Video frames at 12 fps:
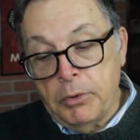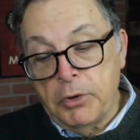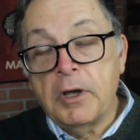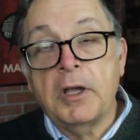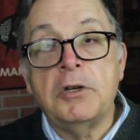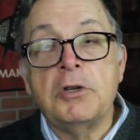
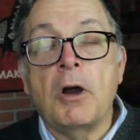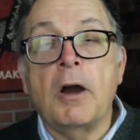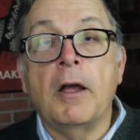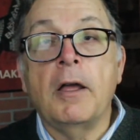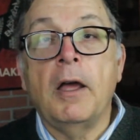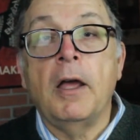Book and
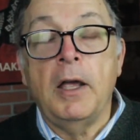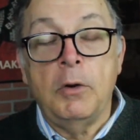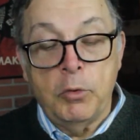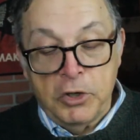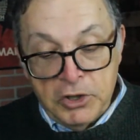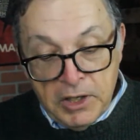Tarka,
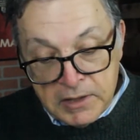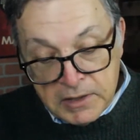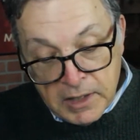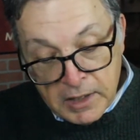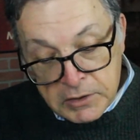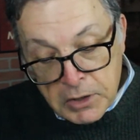in which he
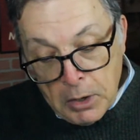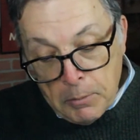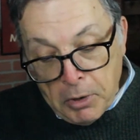says,